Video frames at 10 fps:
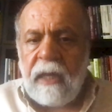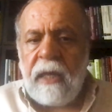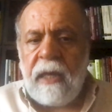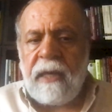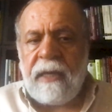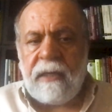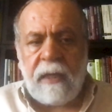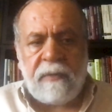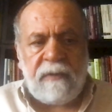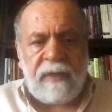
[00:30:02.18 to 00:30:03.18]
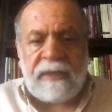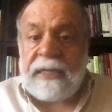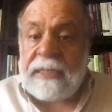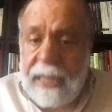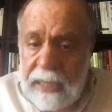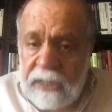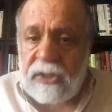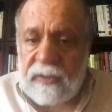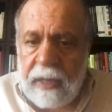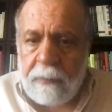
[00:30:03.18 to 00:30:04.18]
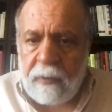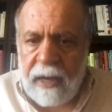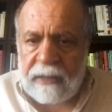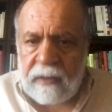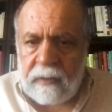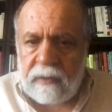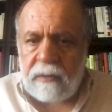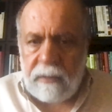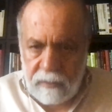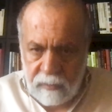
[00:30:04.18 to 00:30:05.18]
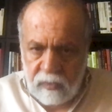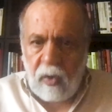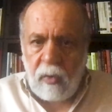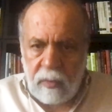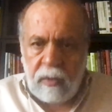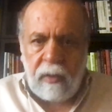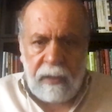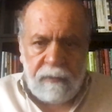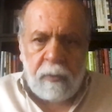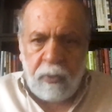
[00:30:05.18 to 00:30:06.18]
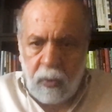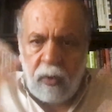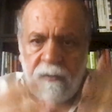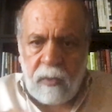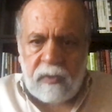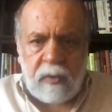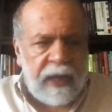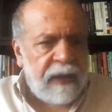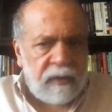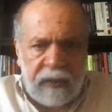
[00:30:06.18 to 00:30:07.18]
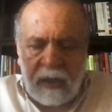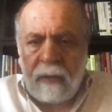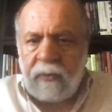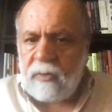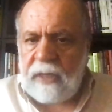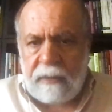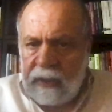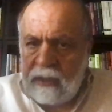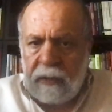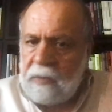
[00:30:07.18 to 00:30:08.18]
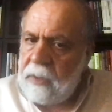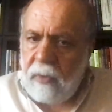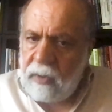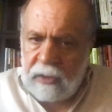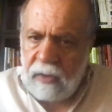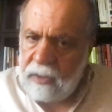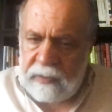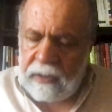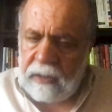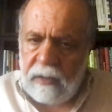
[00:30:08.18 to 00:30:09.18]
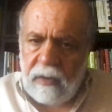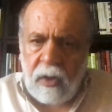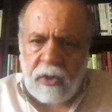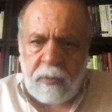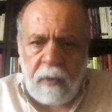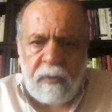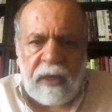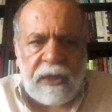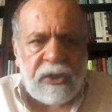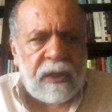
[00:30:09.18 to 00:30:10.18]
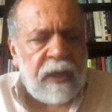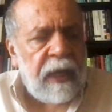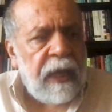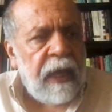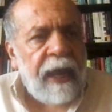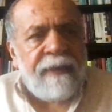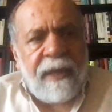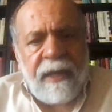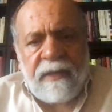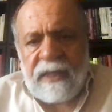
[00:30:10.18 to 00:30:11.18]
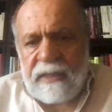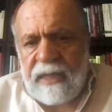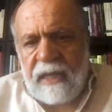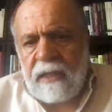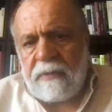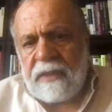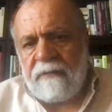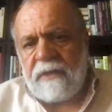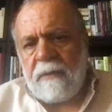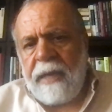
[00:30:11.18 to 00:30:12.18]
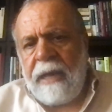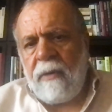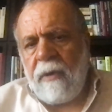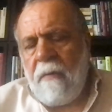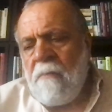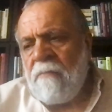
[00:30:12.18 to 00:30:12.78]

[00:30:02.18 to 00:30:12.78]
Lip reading: in terms of its intelligence apparatus. So if you put all of those together, they come to 10 million people. Iran is a large population, and they can sustain themselves in power